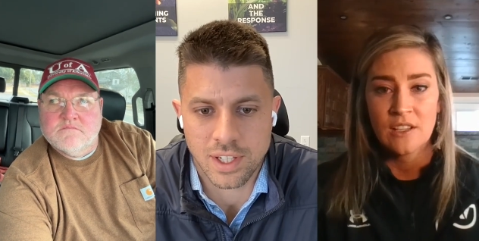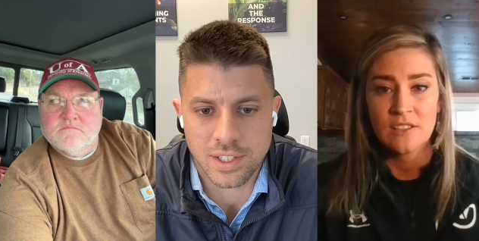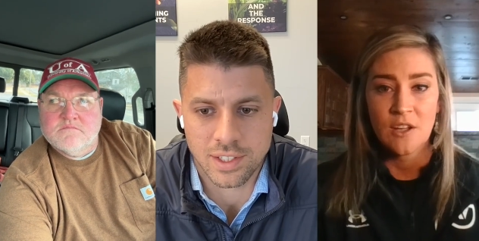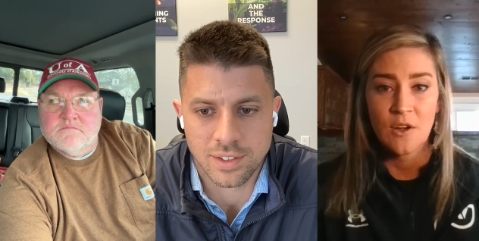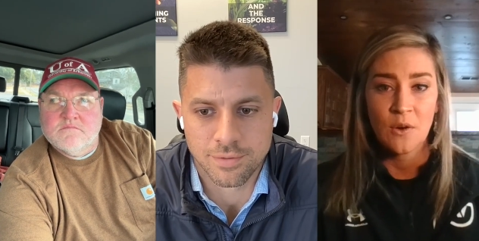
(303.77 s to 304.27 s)

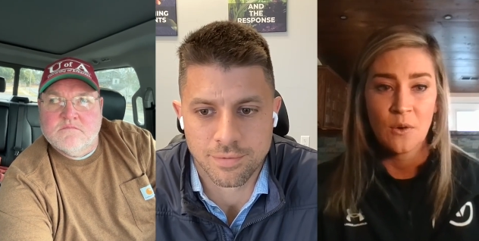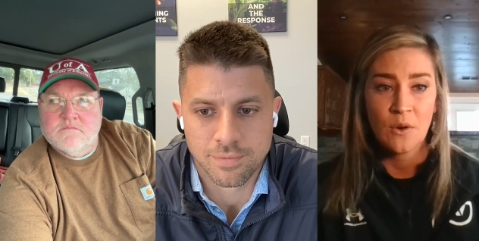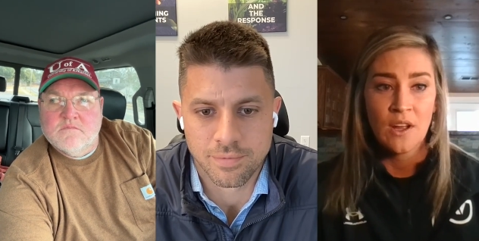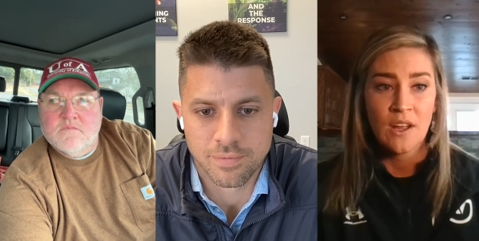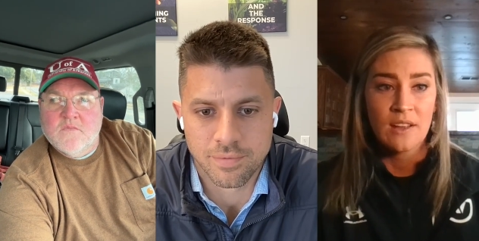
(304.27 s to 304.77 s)
Speaker 1: Amazing.
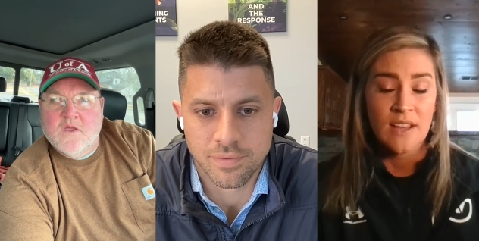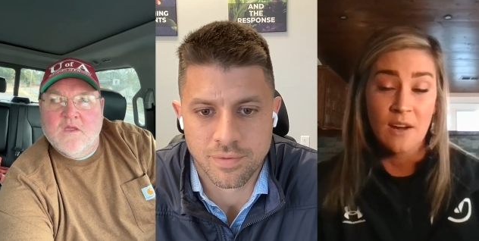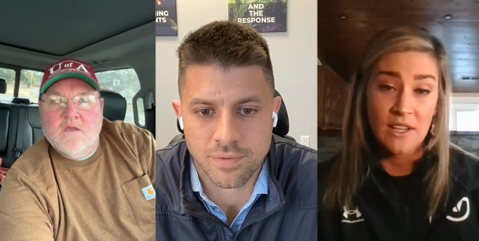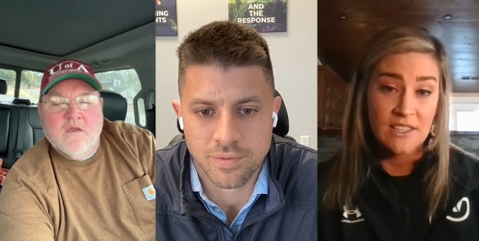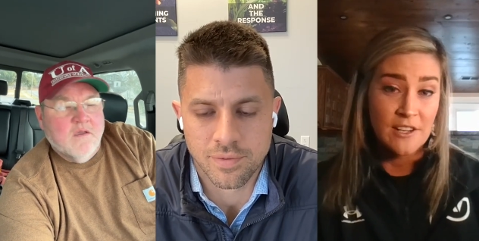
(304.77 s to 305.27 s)
So
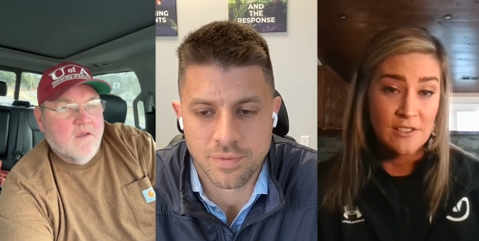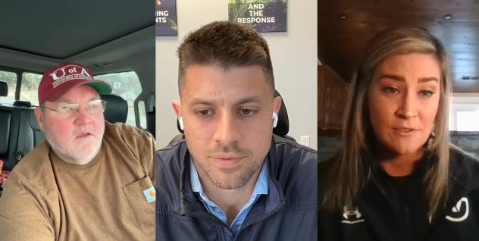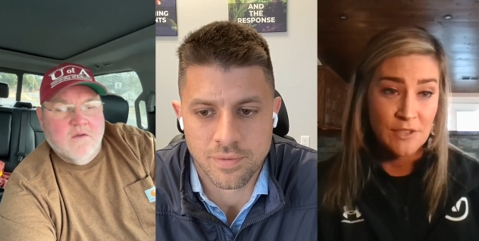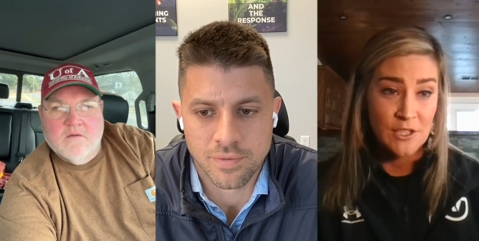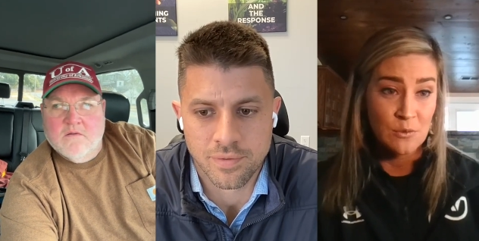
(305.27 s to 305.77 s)
that right there is
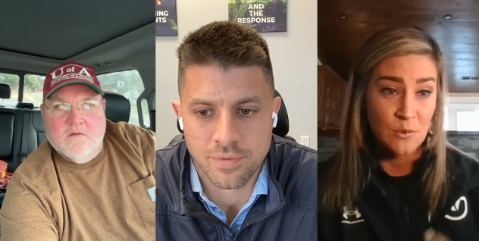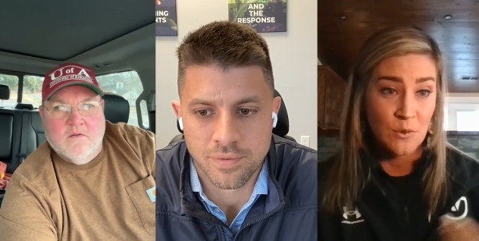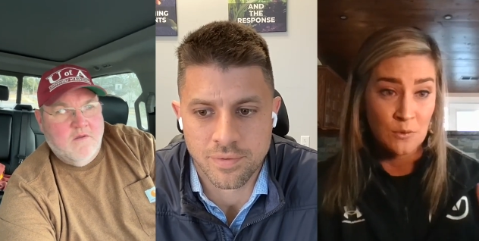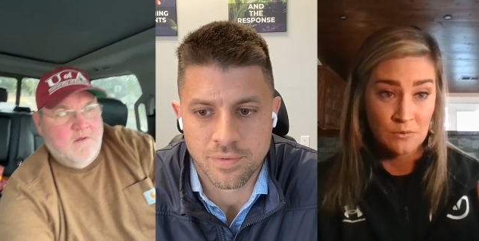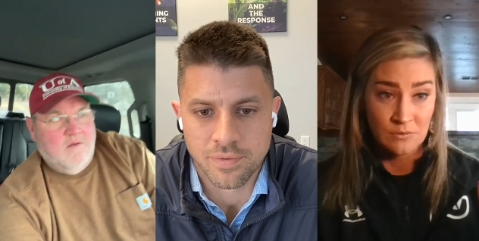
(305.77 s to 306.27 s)
a
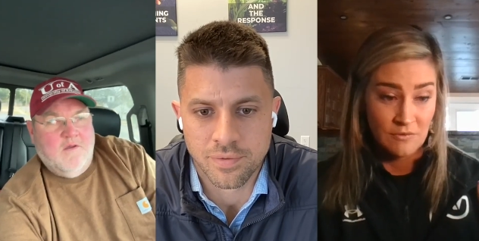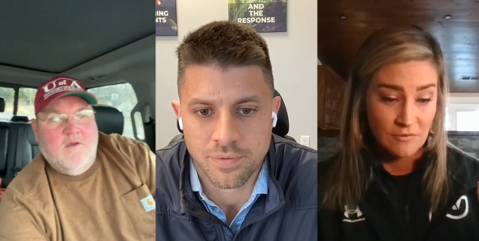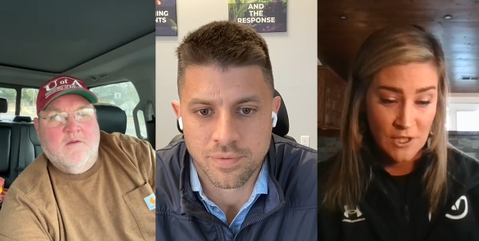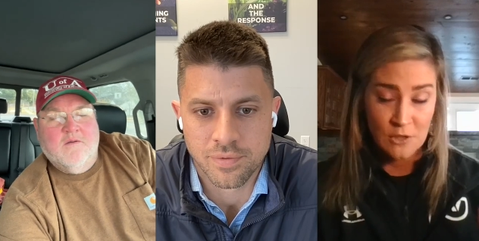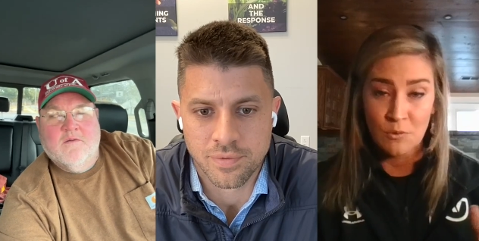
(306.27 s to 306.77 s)
visual
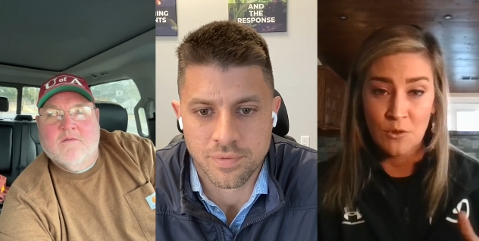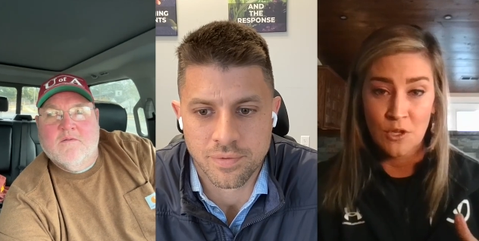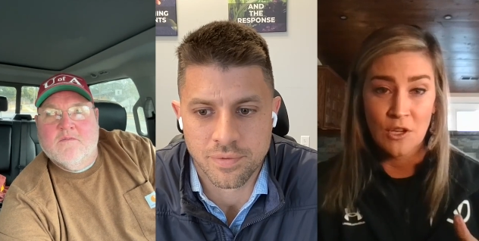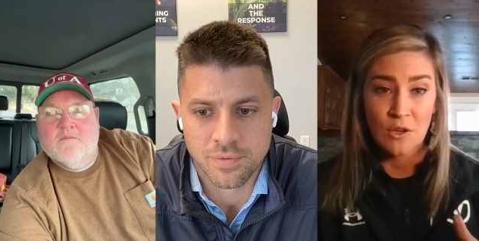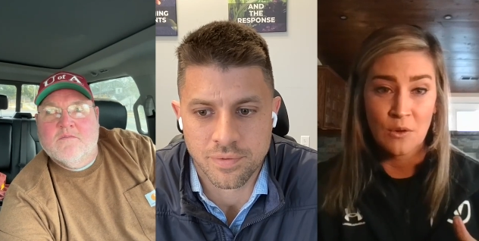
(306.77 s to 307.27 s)
visual
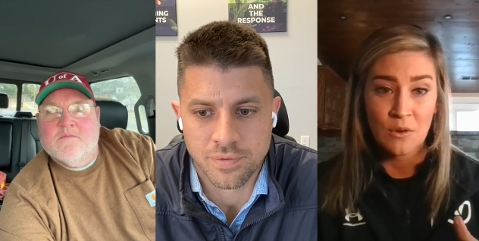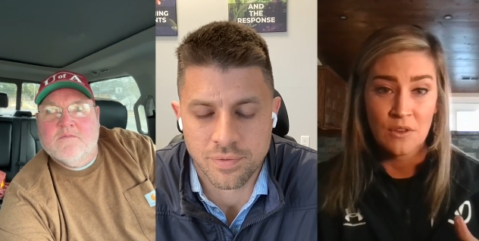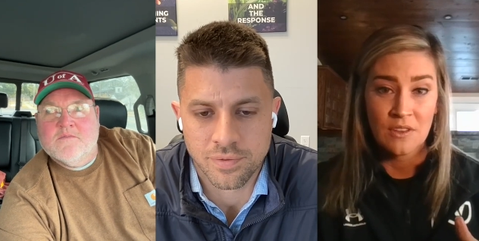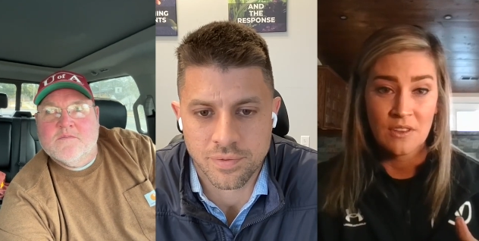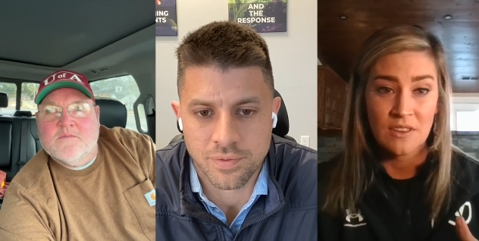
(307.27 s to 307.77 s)
cue
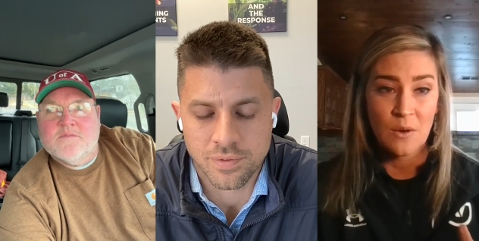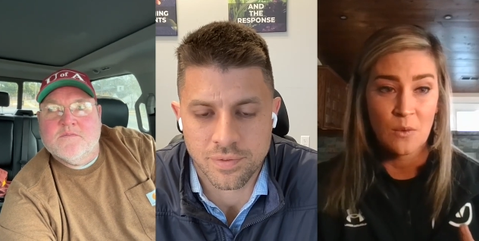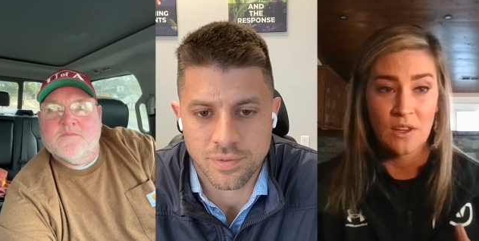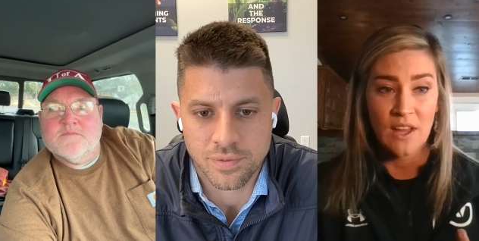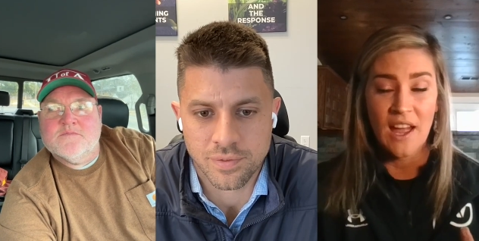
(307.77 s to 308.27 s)
that
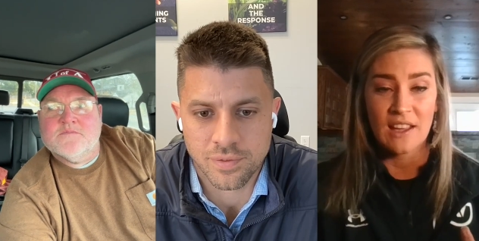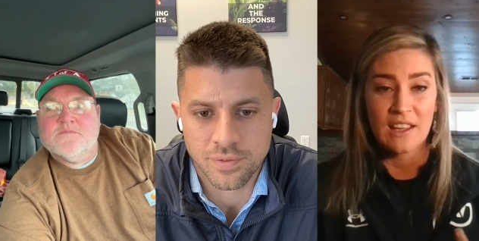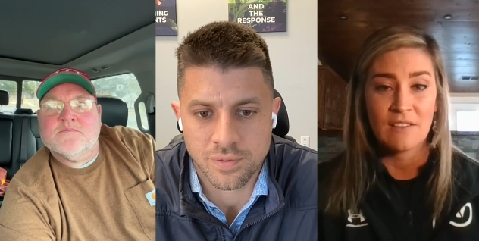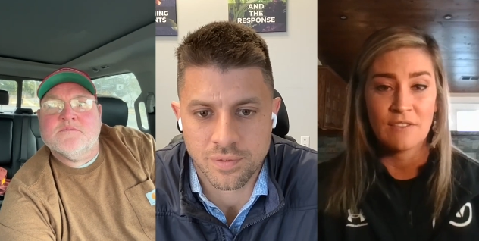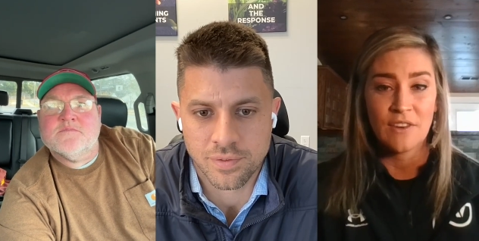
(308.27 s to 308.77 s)
we're
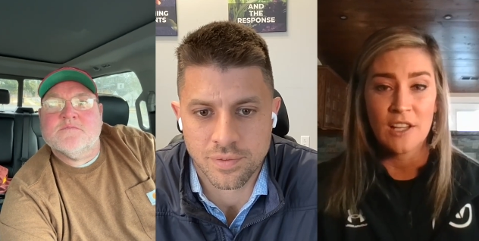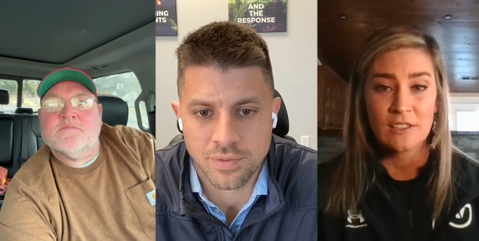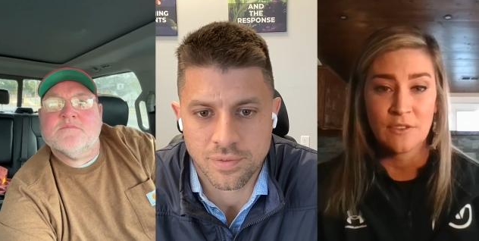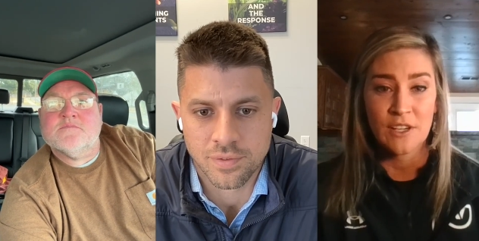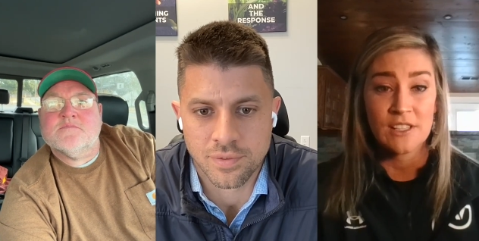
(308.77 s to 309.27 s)
lacking in
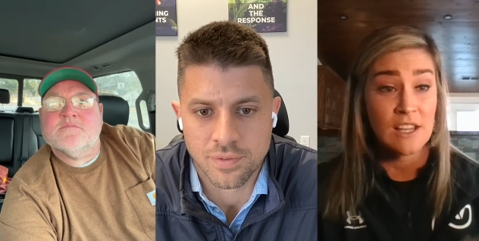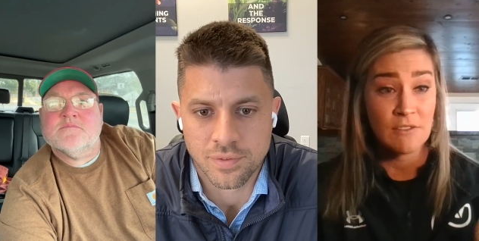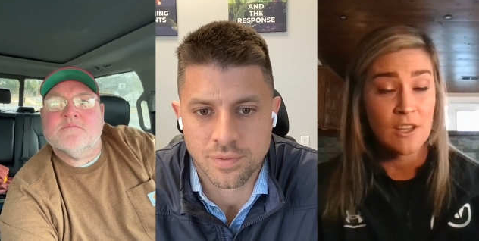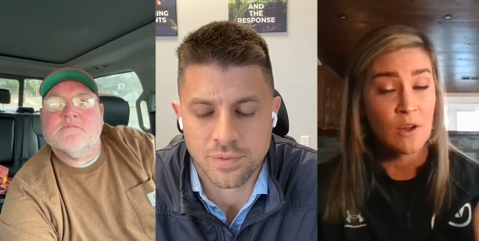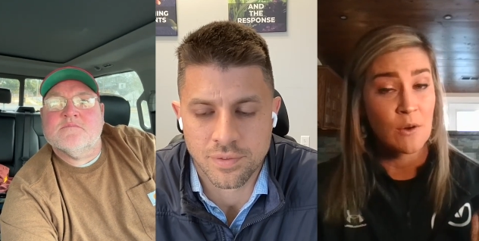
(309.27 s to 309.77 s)
phosphorus,
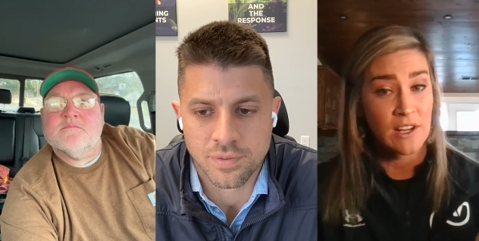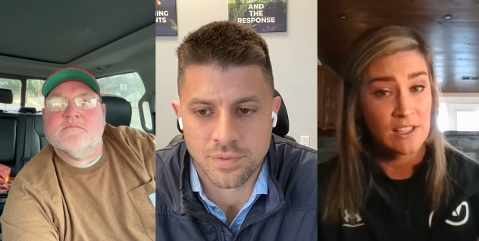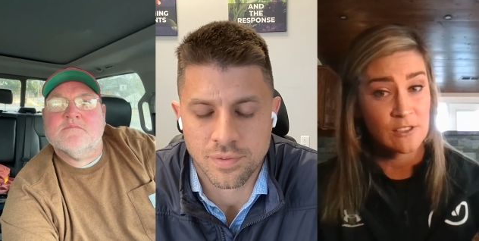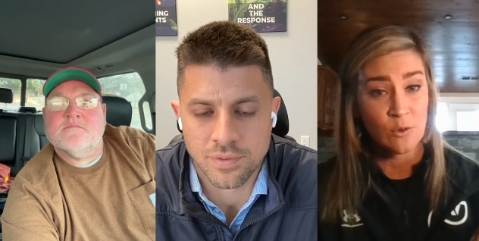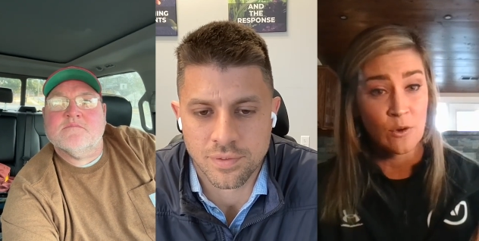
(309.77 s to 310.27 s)
even though our,
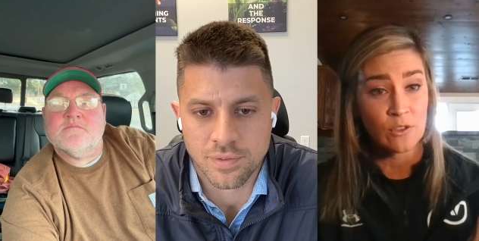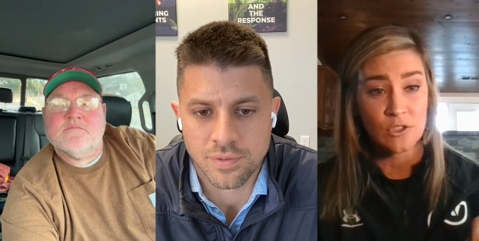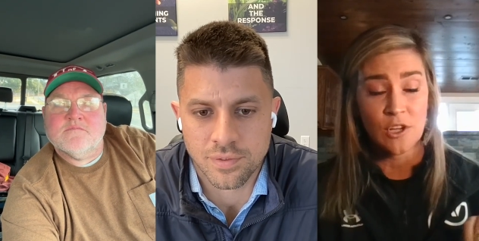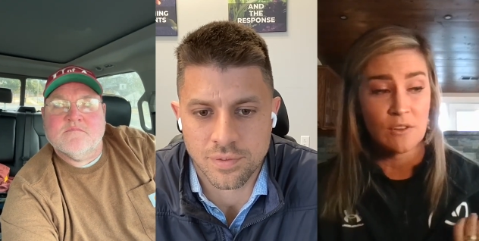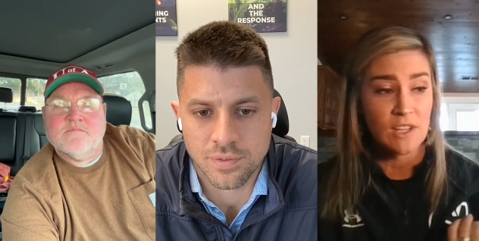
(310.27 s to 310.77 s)
his
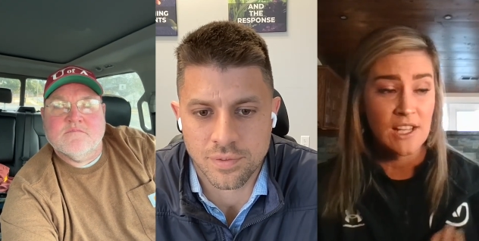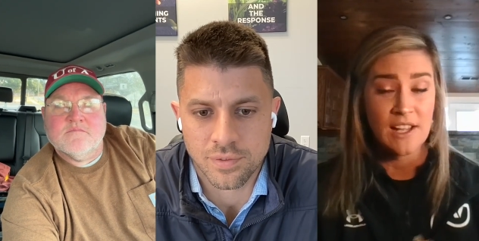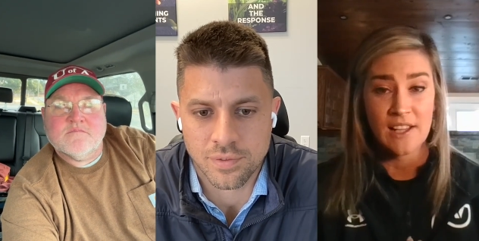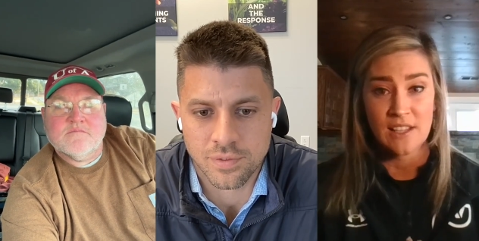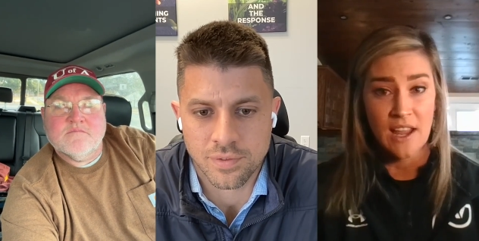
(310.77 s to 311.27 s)
soils show that
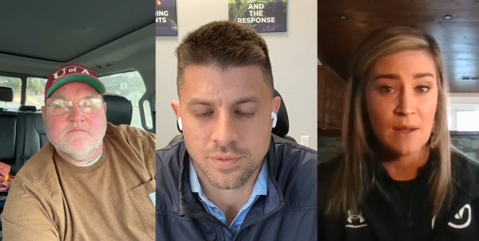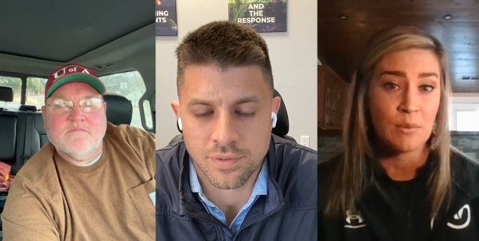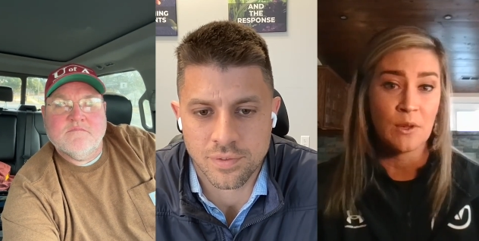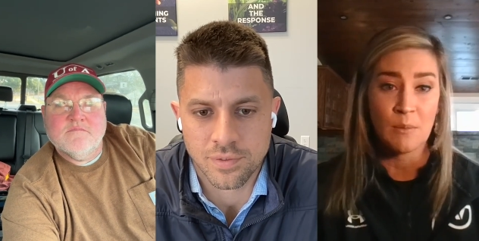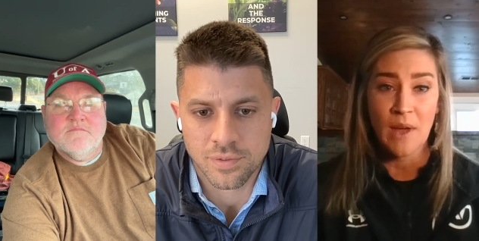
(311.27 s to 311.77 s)
he has
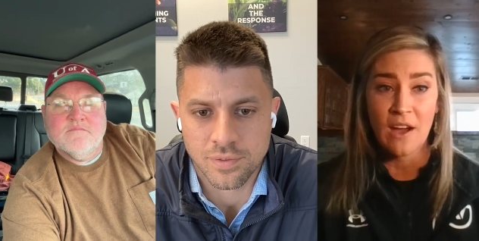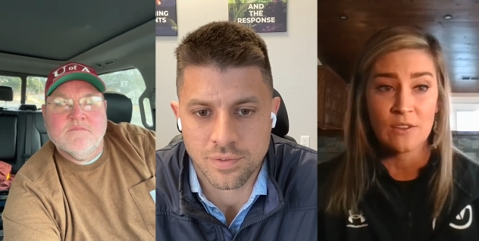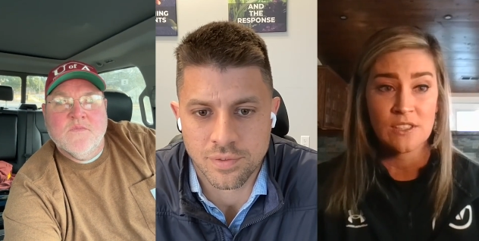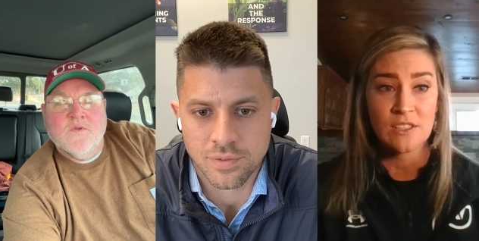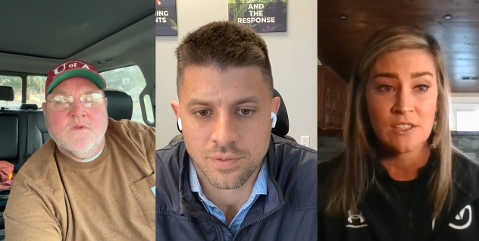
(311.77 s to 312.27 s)
ample amounts.